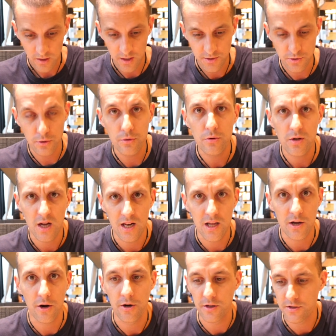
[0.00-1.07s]
it's all
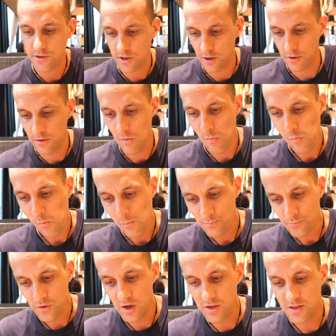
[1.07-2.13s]
color coded, so
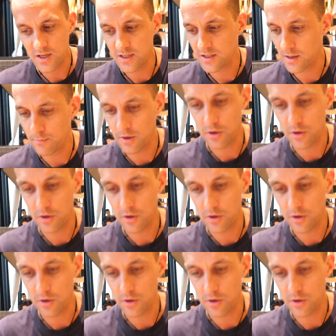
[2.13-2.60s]
you can see some